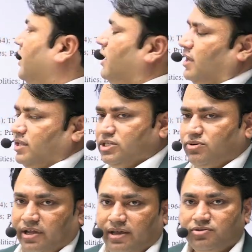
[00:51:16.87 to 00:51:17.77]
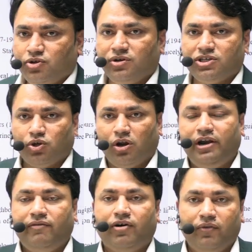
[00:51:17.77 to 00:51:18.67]
this will gives you a solid
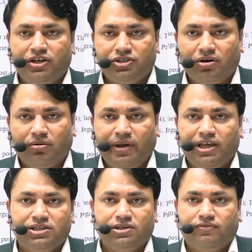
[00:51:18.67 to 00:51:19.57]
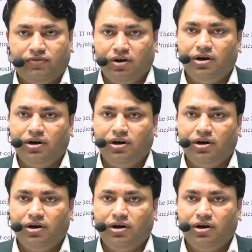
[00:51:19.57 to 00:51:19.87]
foundation or base for